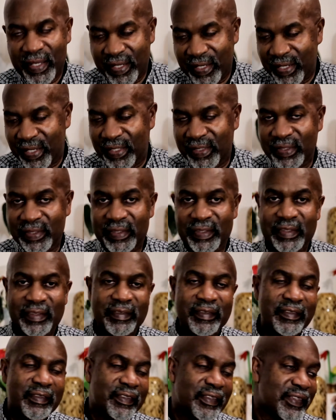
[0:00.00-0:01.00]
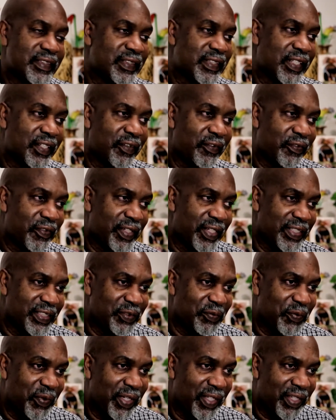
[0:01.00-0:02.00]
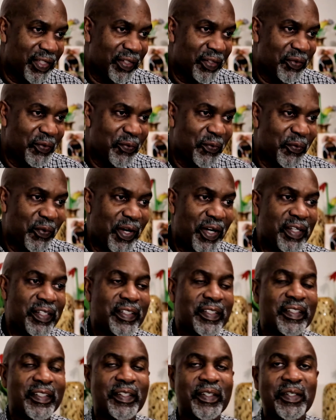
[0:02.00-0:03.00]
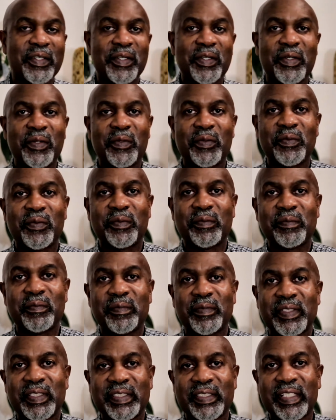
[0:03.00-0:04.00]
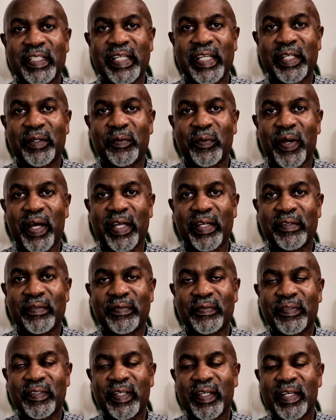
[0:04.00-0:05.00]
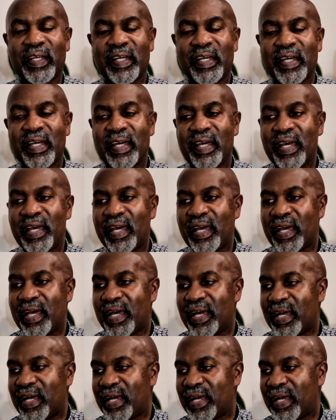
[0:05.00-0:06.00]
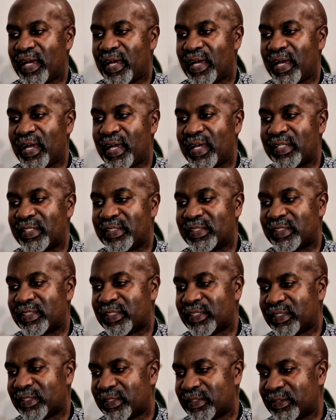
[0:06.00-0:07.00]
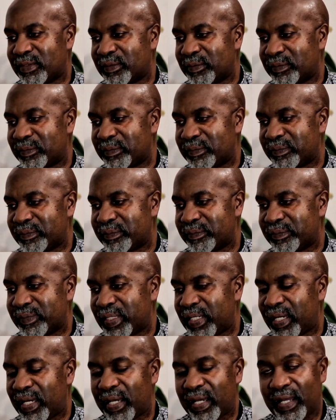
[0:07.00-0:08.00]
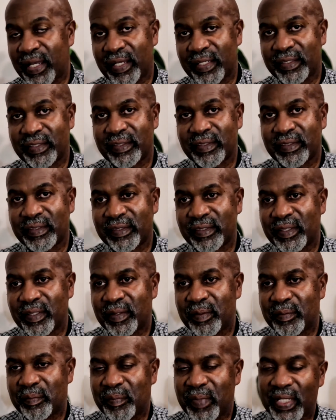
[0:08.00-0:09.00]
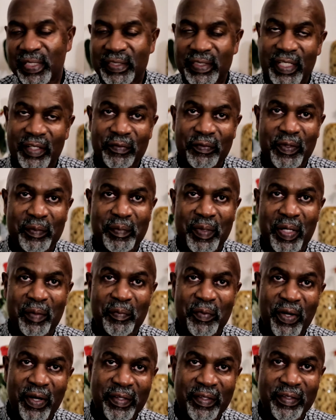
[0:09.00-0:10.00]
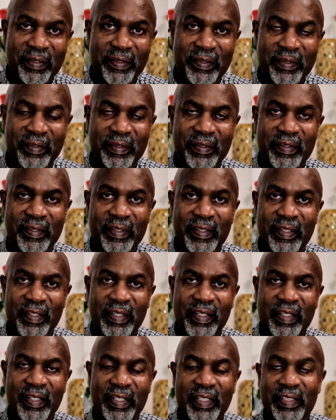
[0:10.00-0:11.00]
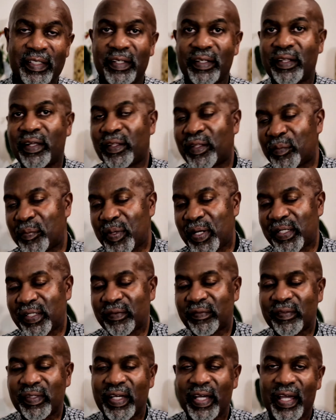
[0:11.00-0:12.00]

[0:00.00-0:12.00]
and set of kids with one, his late wife, and had myself and my brother in another part of the